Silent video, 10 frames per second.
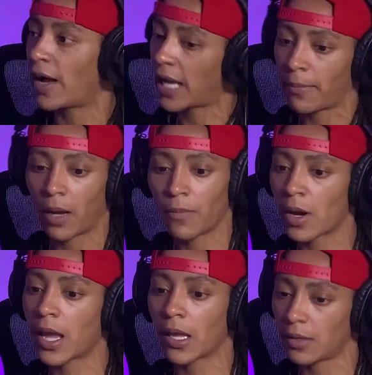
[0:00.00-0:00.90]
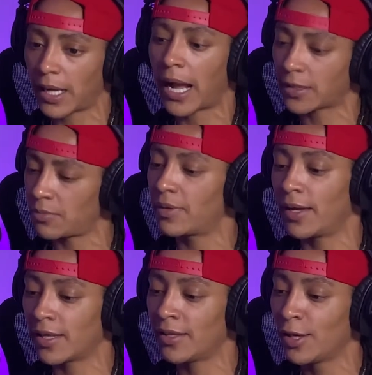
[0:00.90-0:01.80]
if I got my bread, I got the
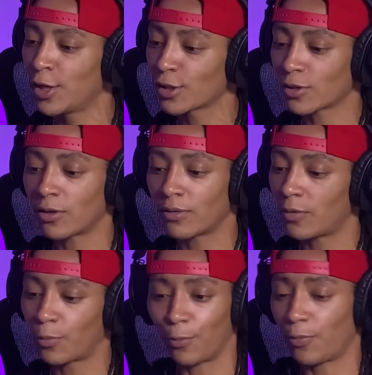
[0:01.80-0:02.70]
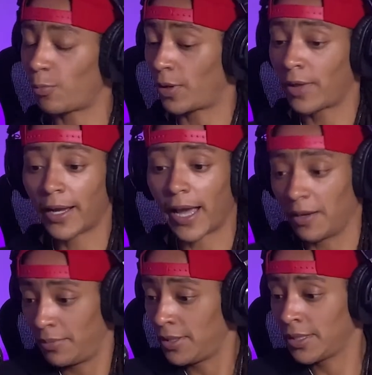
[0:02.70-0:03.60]
money. So whether I
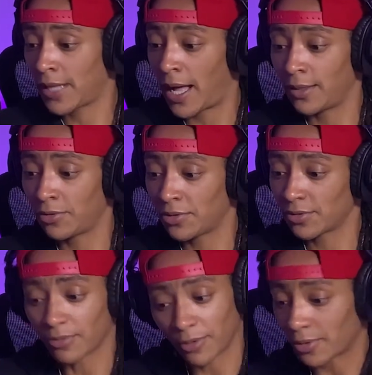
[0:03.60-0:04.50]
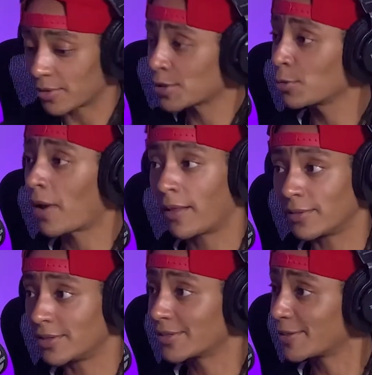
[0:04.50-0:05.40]
got $1 million or
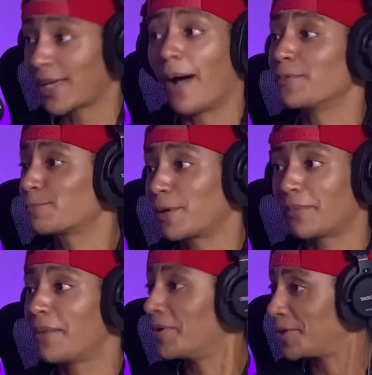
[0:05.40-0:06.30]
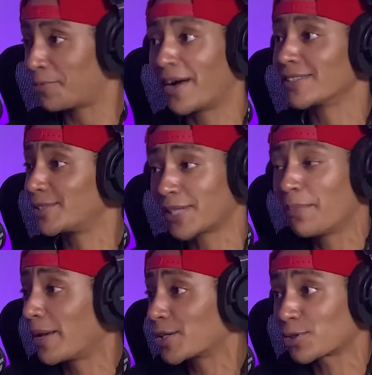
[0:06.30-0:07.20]
$2, I'm going to spend my money wisely, because
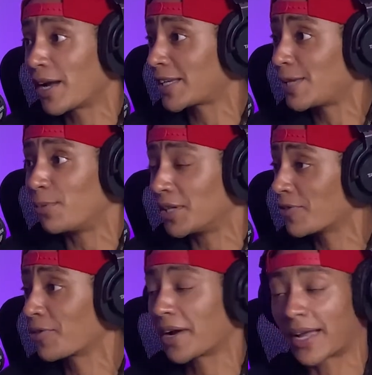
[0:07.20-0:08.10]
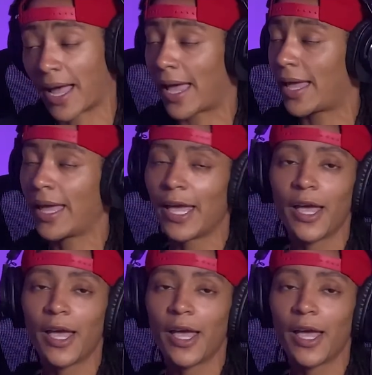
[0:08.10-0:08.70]
I'm making sure I keep whatever I got.